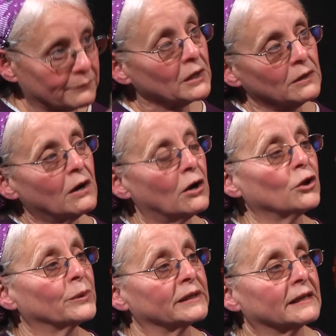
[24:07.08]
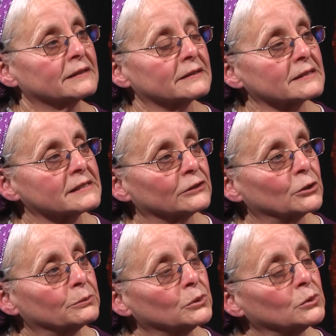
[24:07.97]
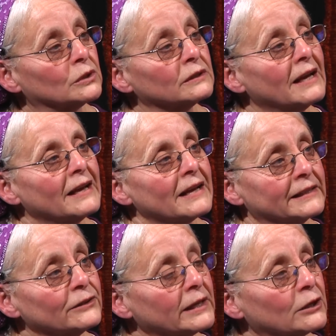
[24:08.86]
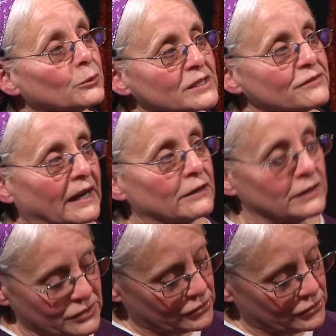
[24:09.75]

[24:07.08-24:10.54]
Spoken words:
Mount all the way down to the Siloam Pool. Near there was found a